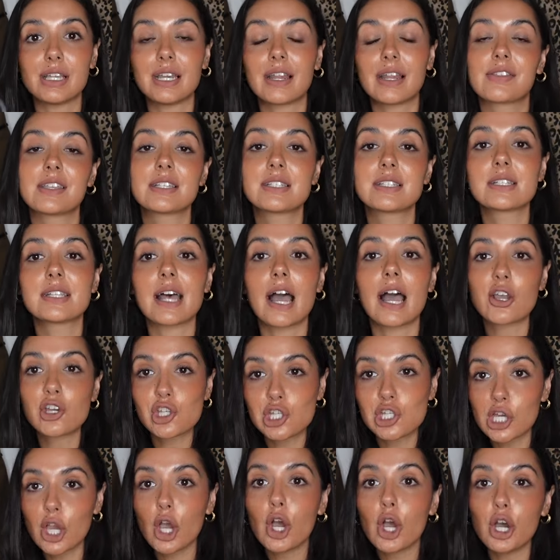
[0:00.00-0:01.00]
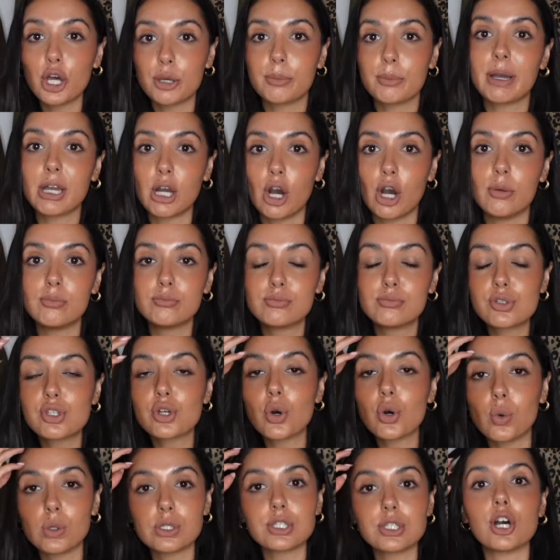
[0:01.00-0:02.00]
Like, this is actually hurting my arm to
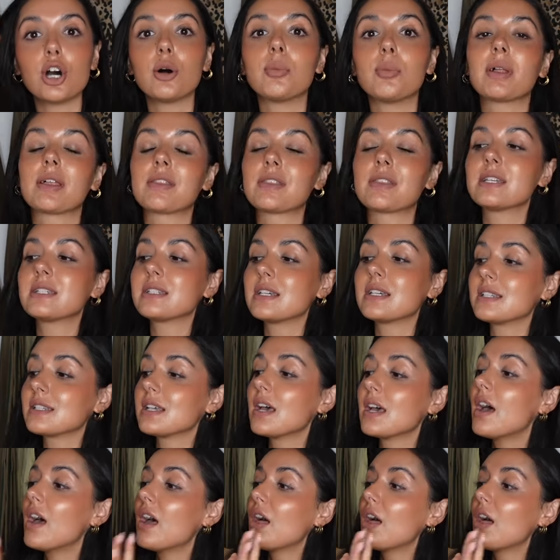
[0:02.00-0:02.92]
hold it up. Like, this is